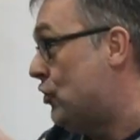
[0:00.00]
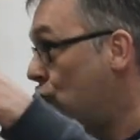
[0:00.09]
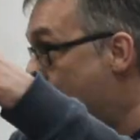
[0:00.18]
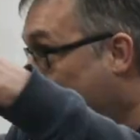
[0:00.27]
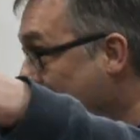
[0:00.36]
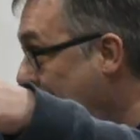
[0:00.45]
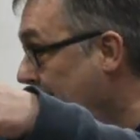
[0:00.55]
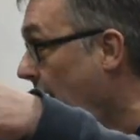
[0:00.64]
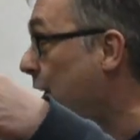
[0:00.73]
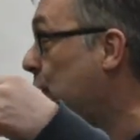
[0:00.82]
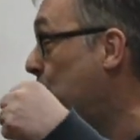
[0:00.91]

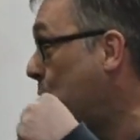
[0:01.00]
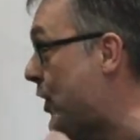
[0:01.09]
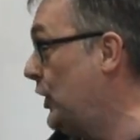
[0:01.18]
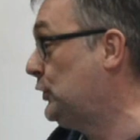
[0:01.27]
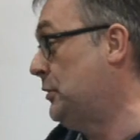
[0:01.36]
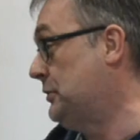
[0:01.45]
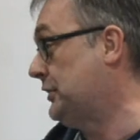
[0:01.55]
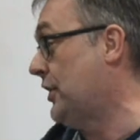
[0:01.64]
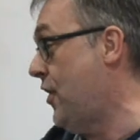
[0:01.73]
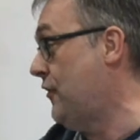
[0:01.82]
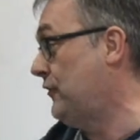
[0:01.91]
reconciling the world to
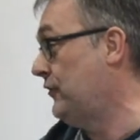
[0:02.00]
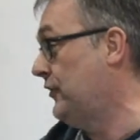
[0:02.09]
himself,